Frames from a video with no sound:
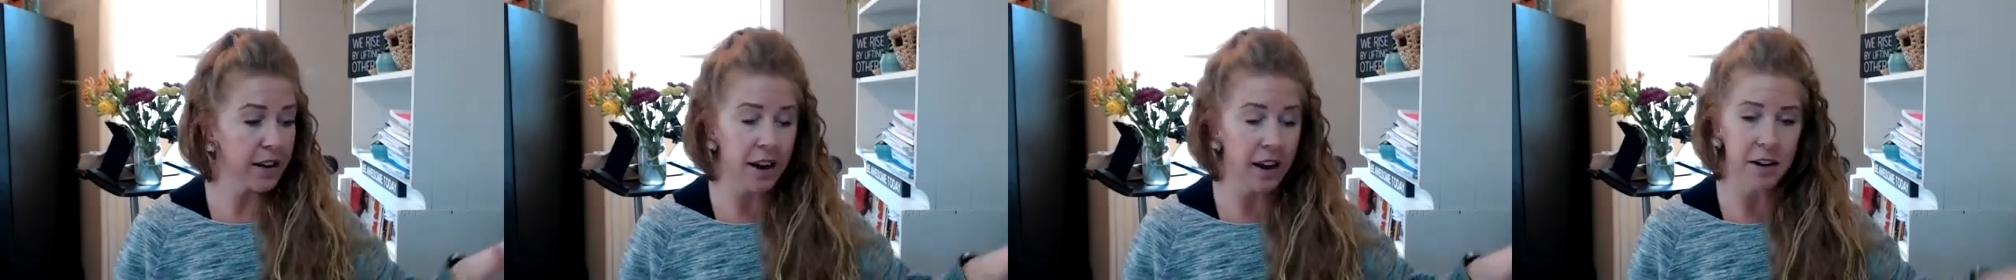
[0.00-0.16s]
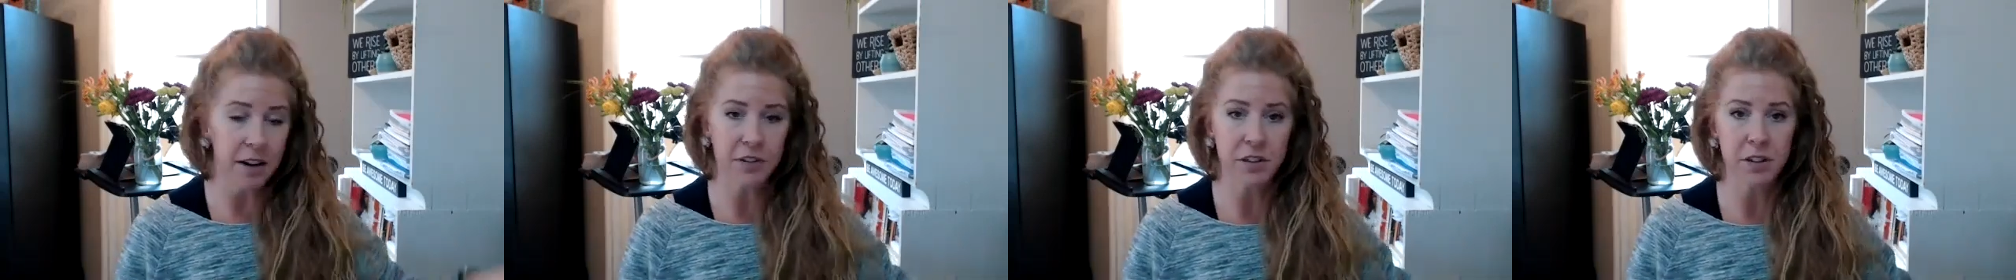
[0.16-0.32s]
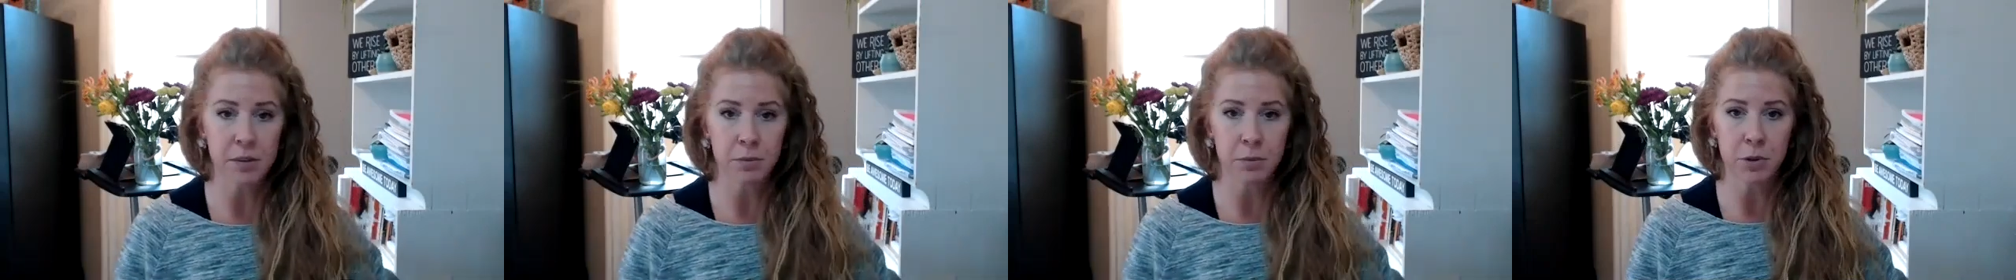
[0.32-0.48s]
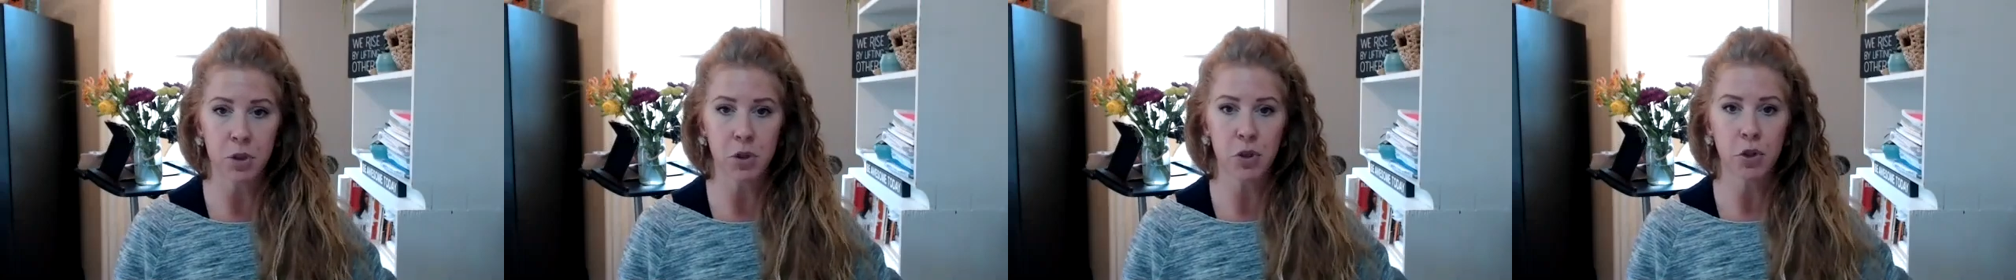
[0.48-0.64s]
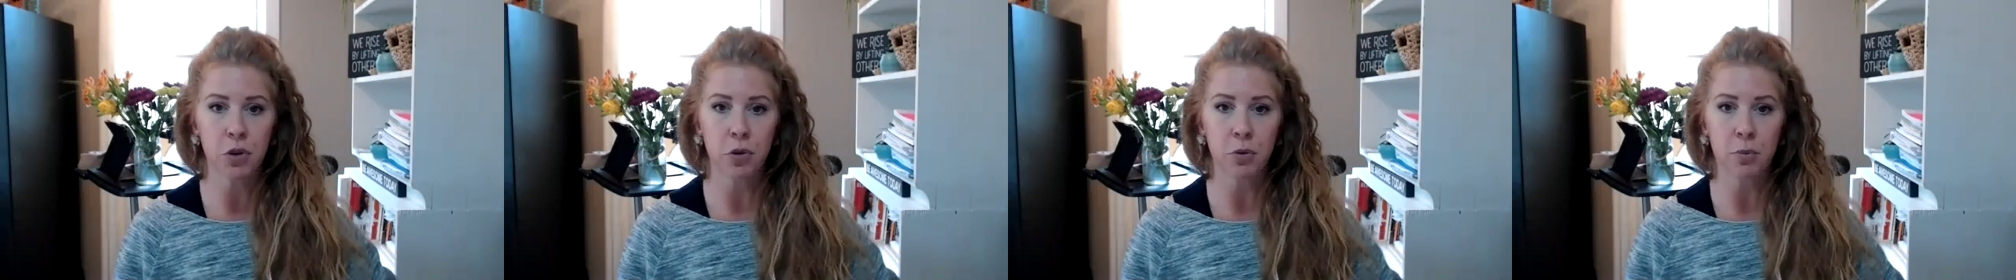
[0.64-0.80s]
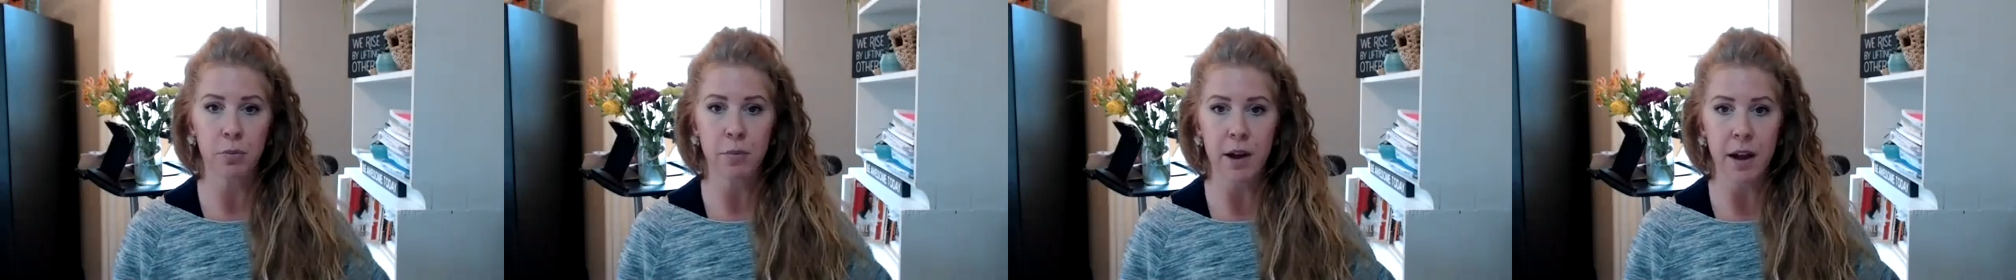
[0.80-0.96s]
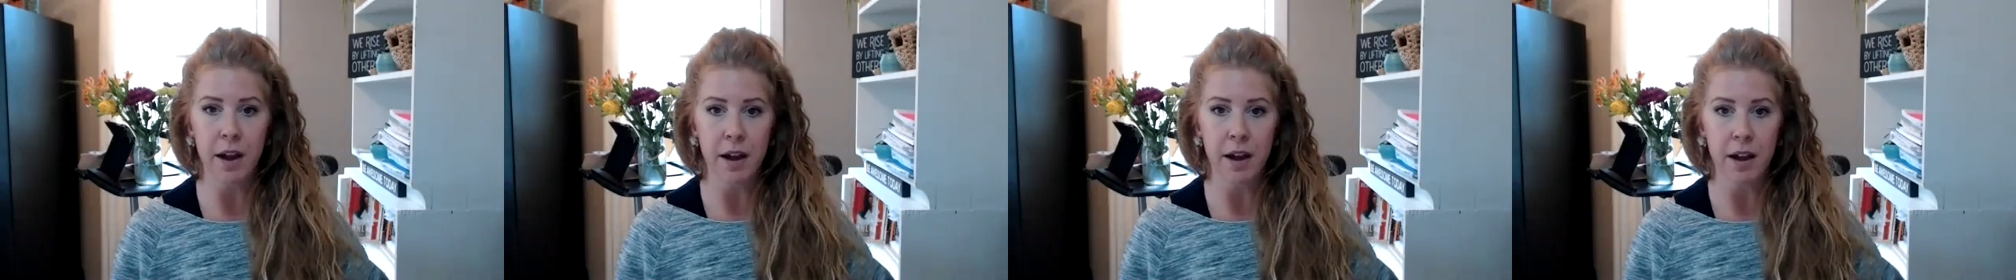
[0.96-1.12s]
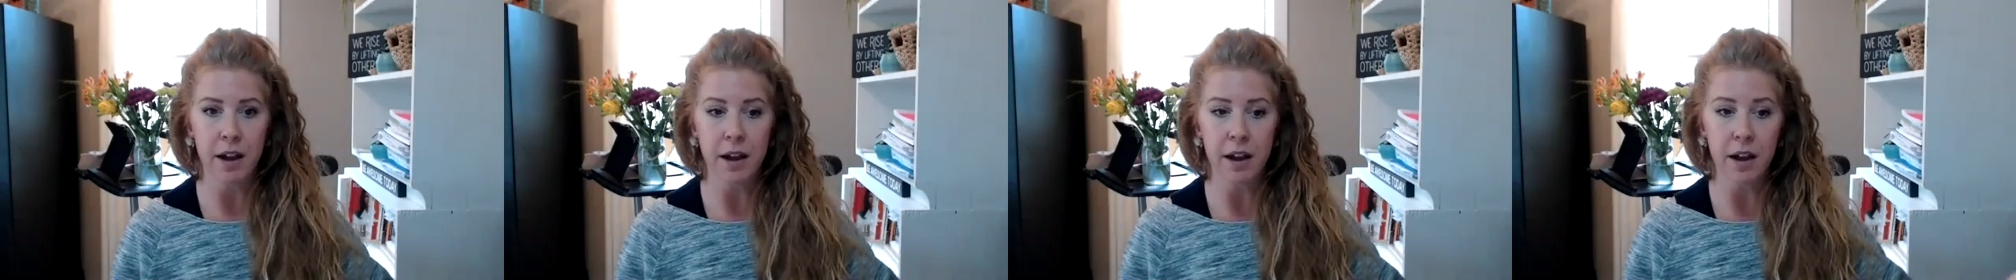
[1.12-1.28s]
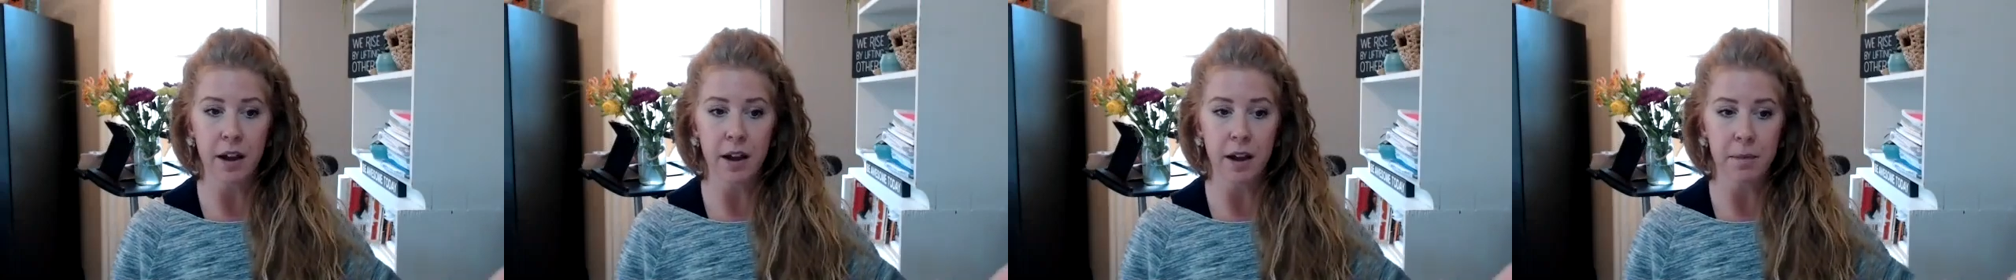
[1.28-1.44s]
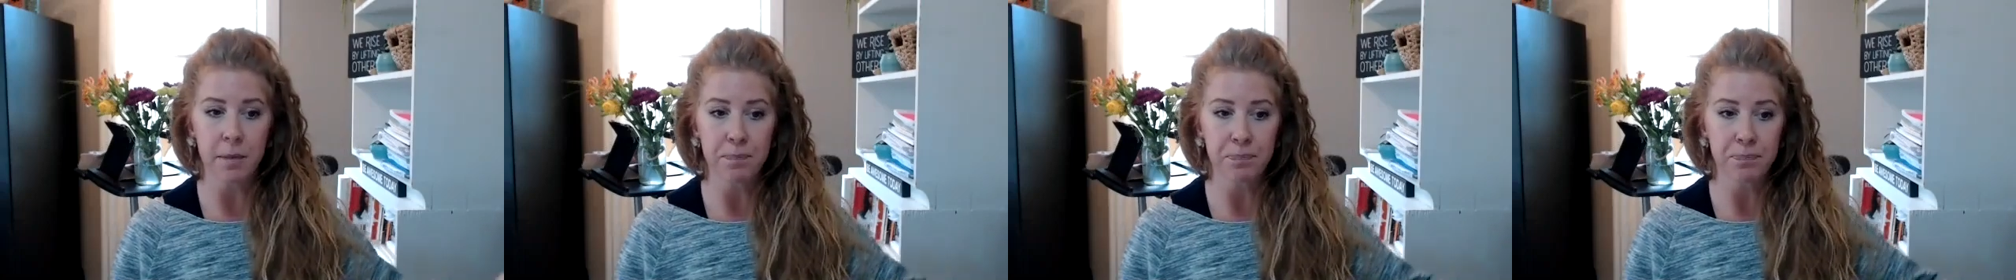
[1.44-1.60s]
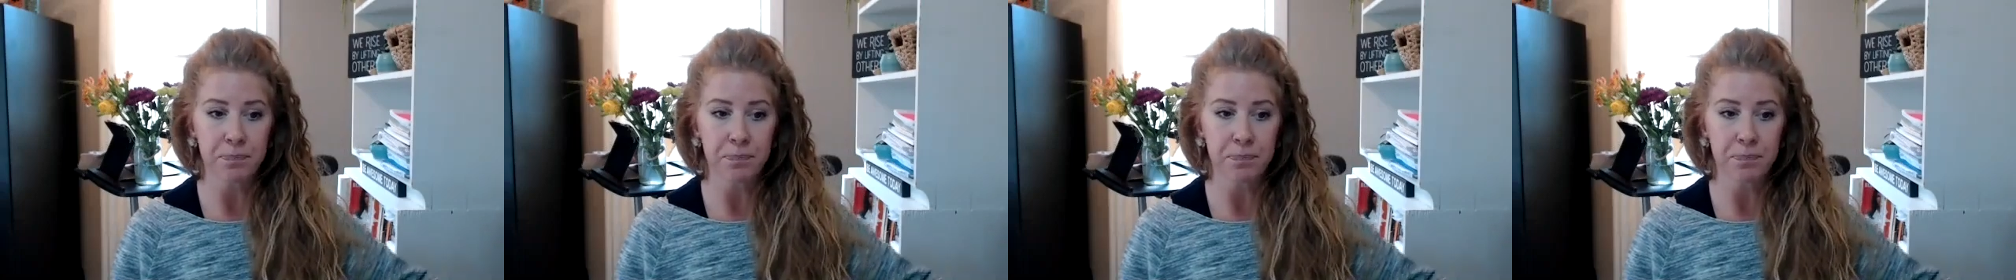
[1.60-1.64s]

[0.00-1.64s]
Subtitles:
kind of similar to my